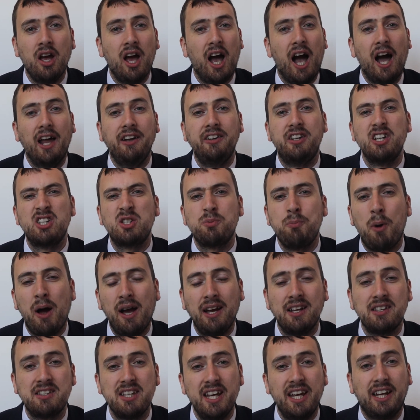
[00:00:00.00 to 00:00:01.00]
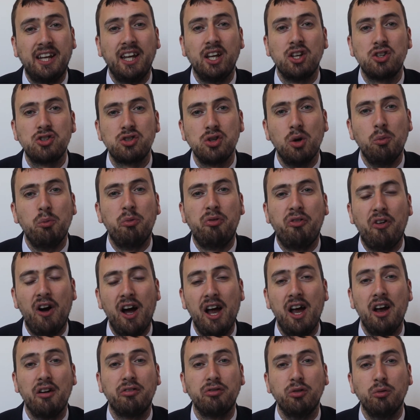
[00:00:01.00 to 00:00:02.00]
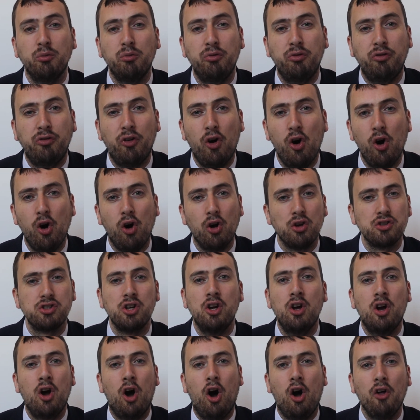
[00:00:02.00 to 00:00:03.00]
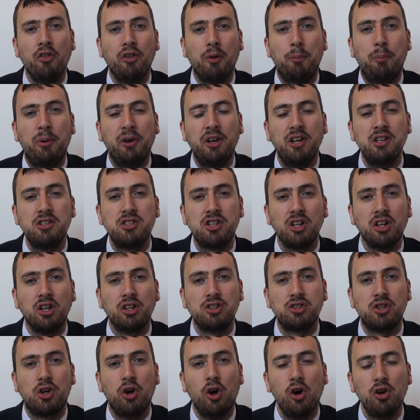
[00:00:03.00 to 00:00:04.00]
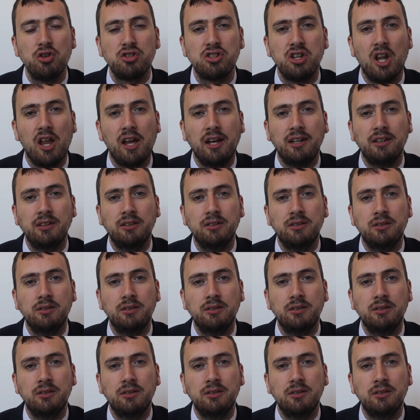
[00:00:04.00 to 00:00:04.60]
and despite taking some fire from forts on the peninsula's coastline,